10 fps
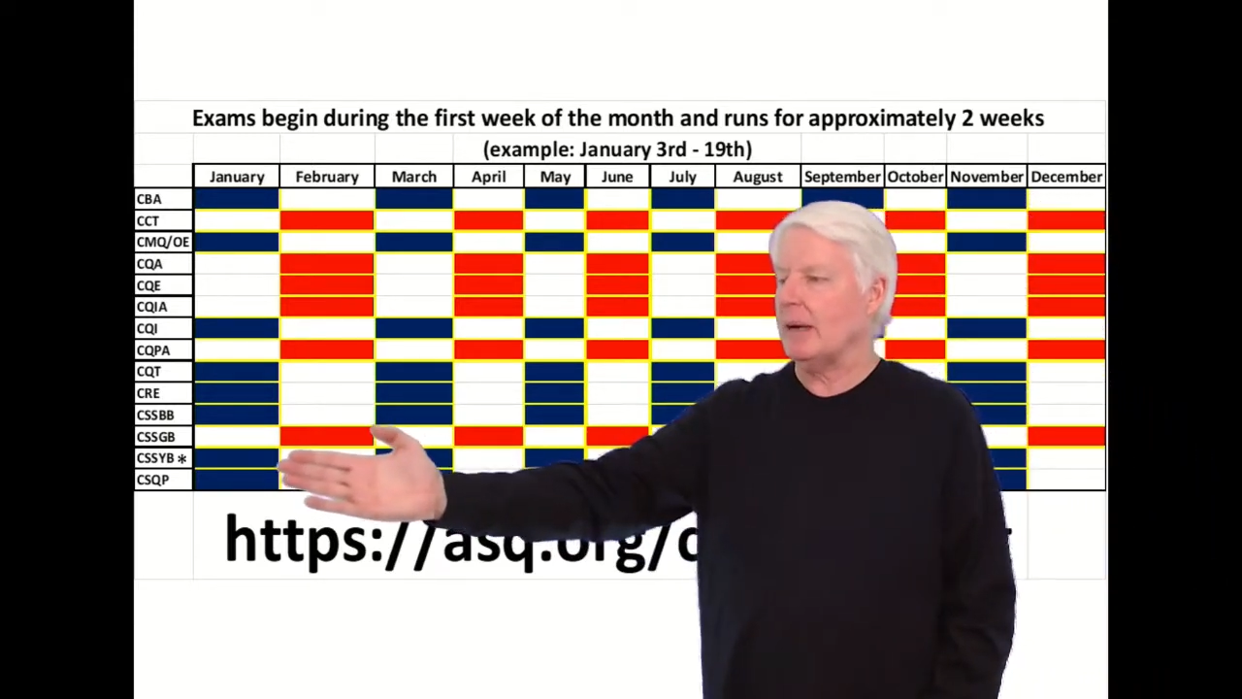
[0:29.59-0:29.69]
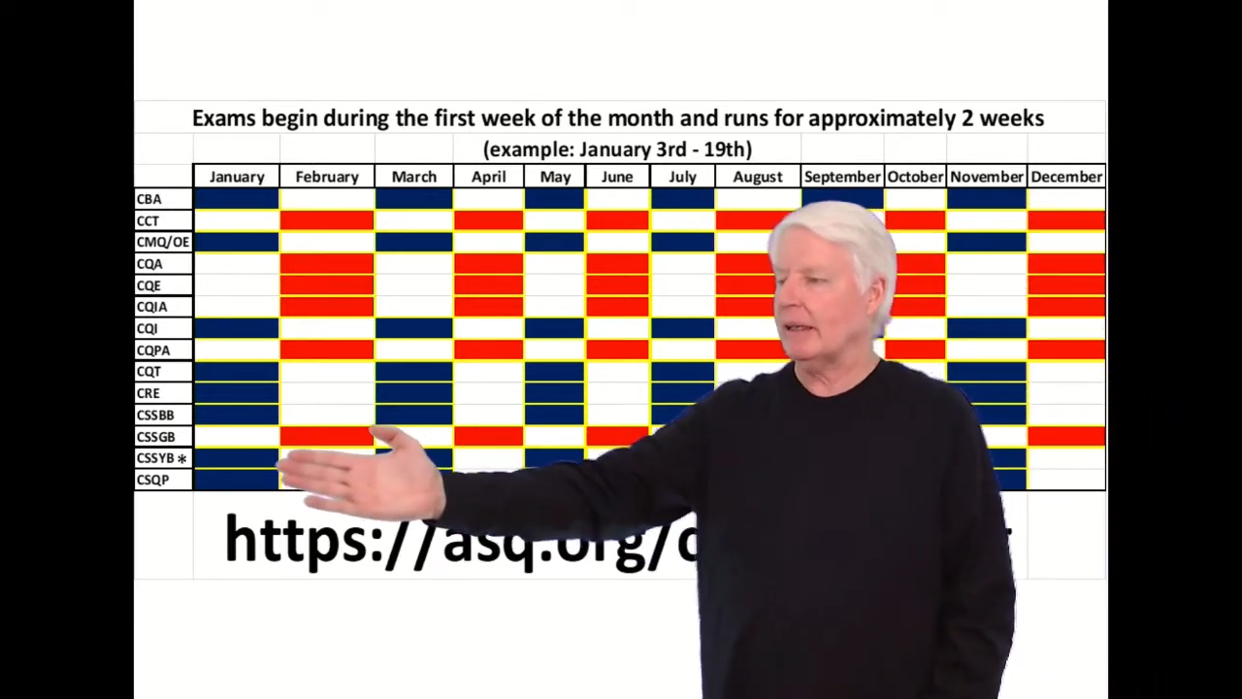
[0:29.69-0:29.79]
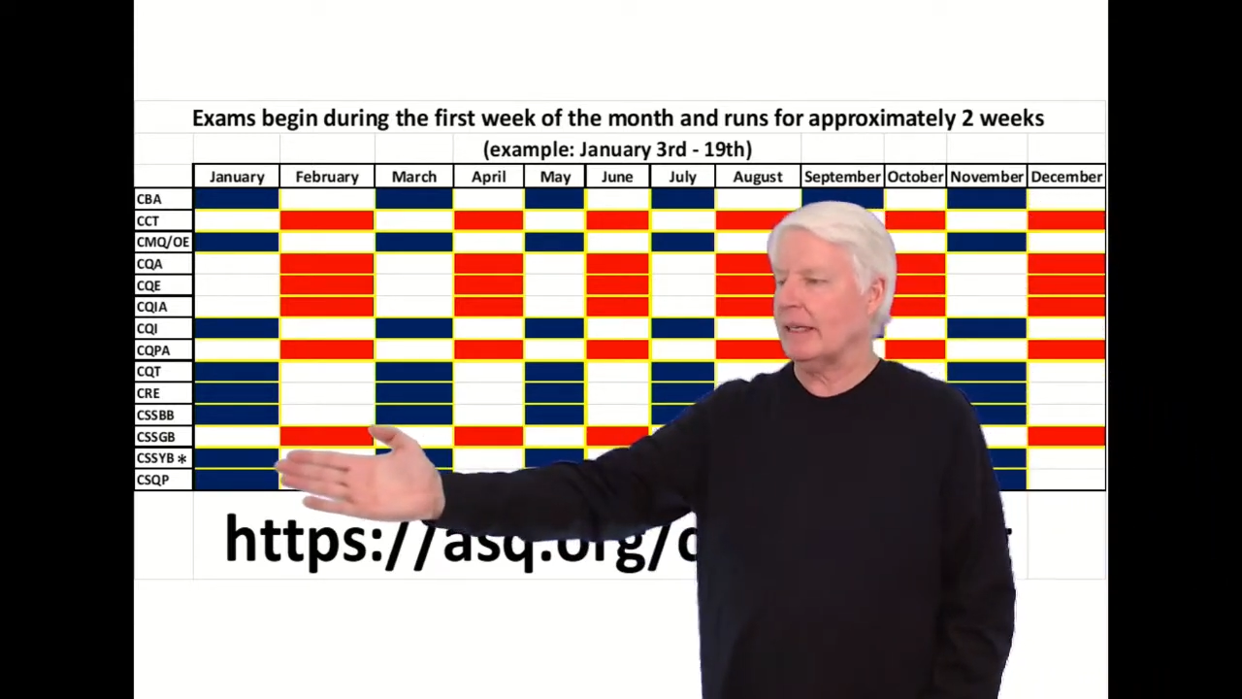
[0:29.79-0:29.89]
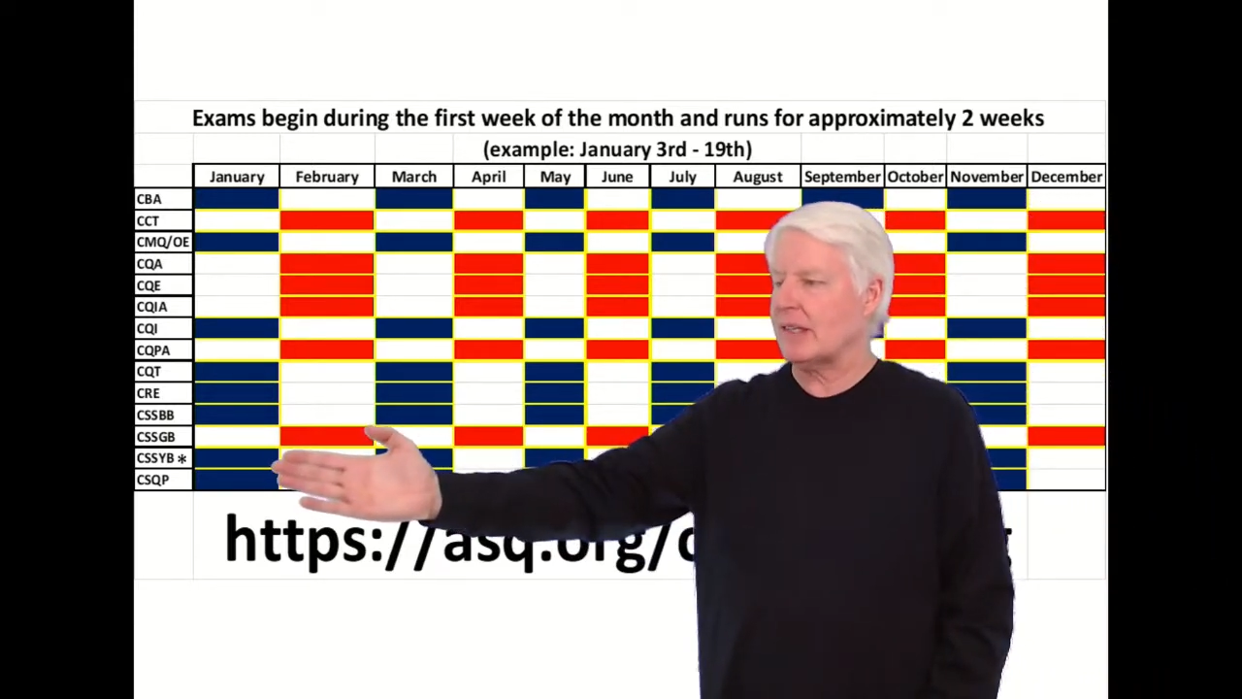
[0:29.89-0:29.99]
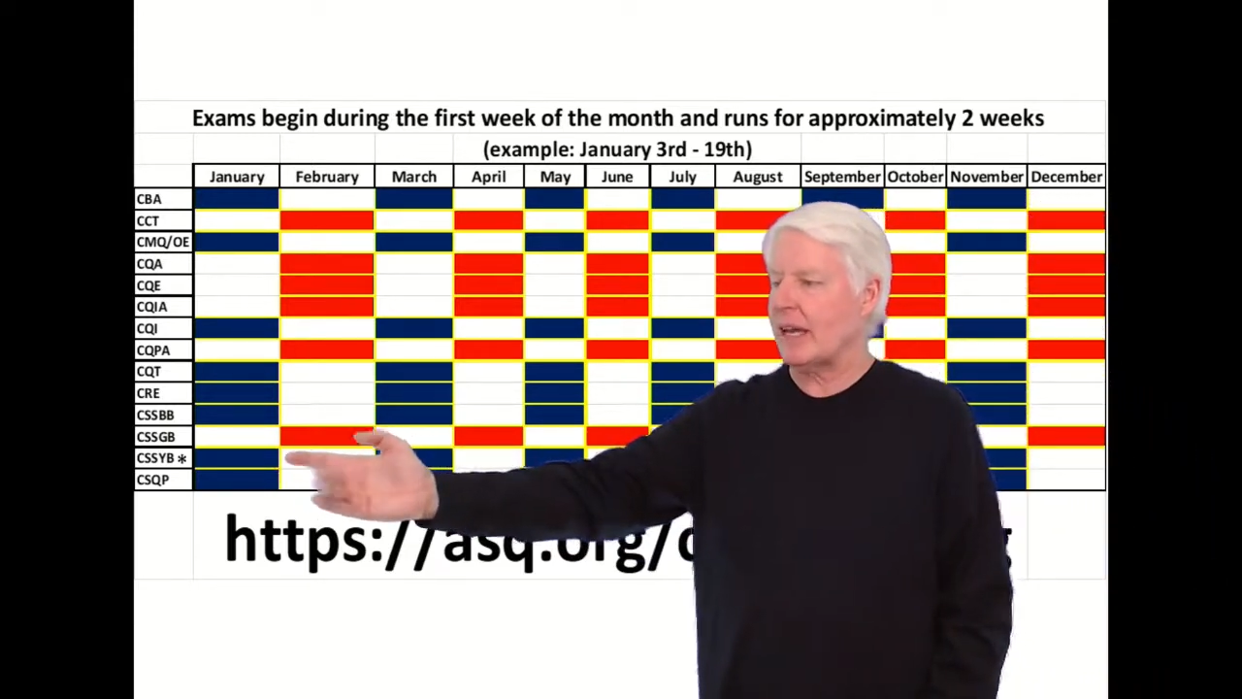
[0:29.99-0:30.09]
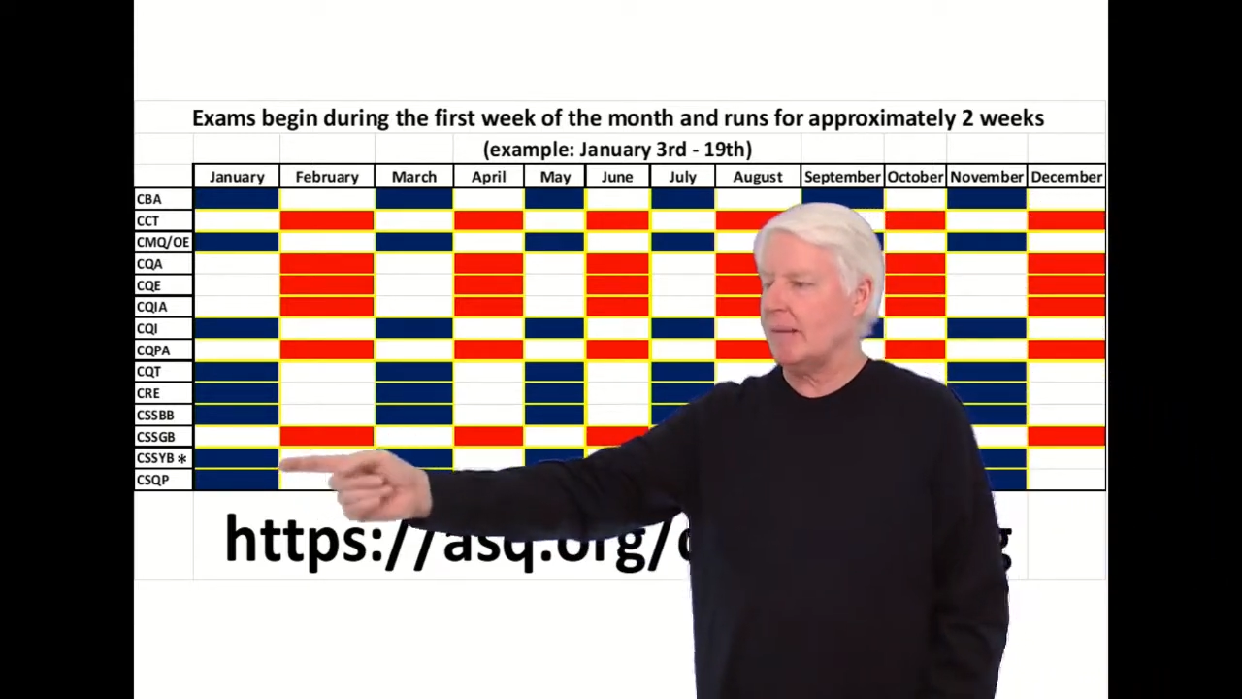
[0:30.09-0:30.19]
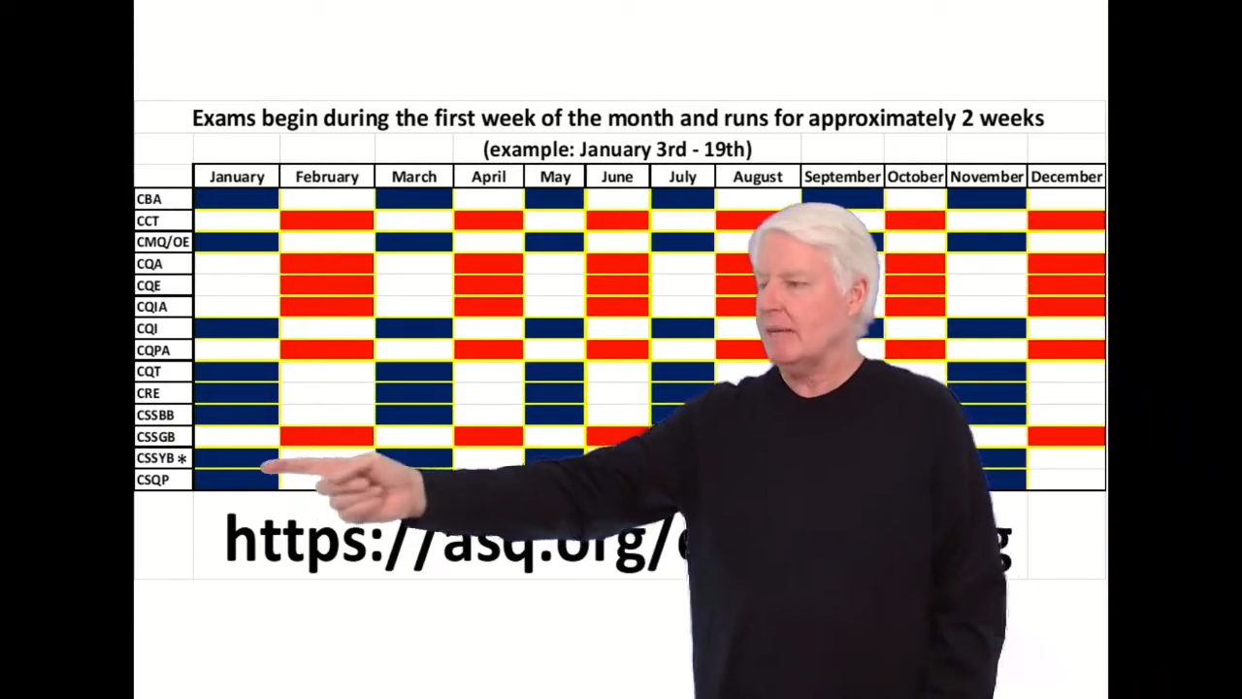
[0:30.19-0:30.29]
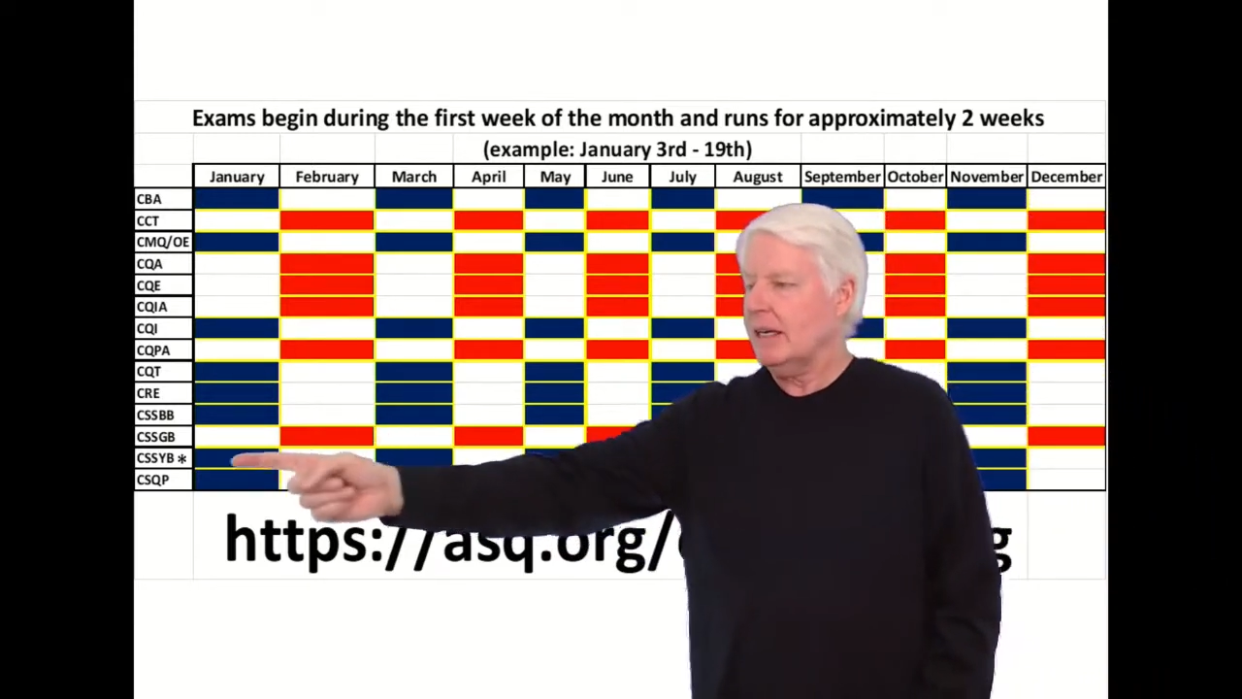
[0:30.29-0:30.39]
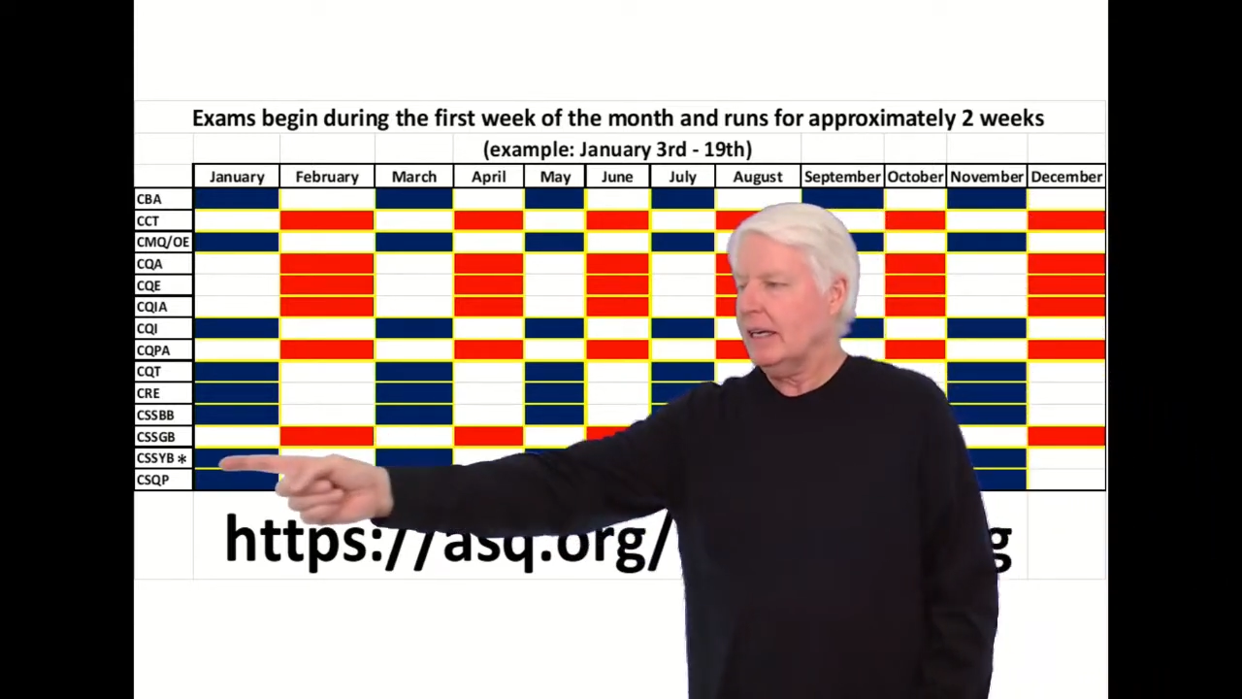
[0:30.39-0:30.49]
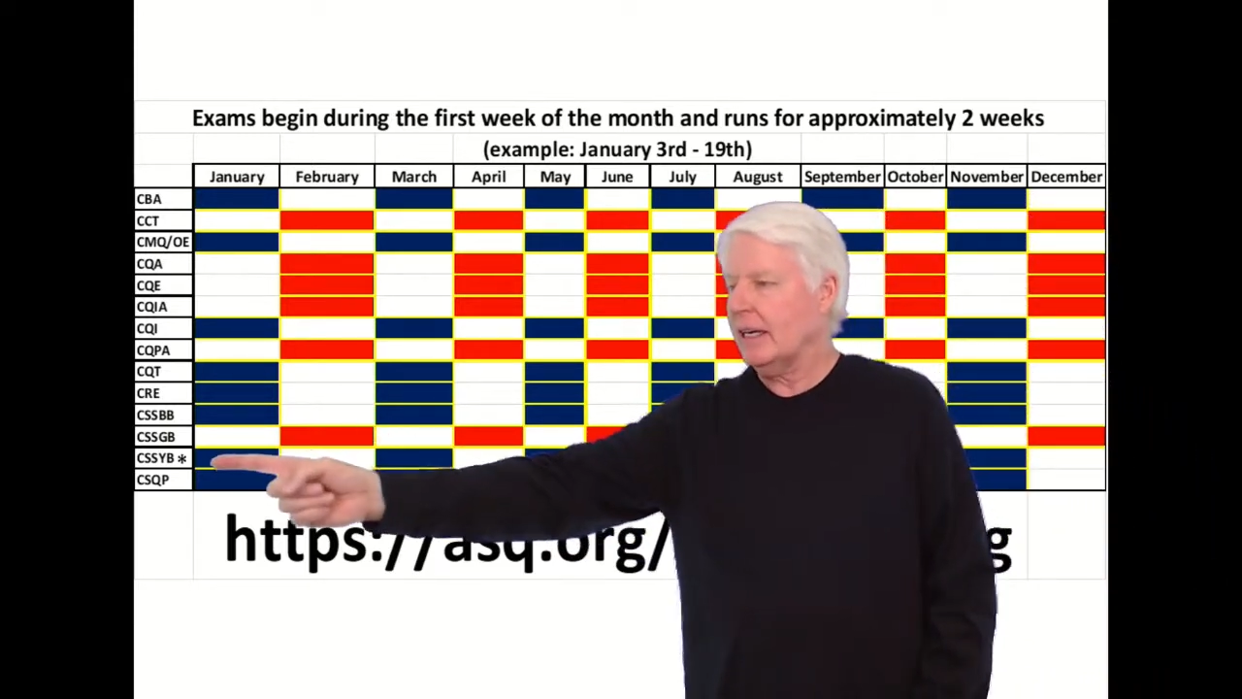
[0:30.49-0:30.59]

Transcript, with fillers: Belt exam?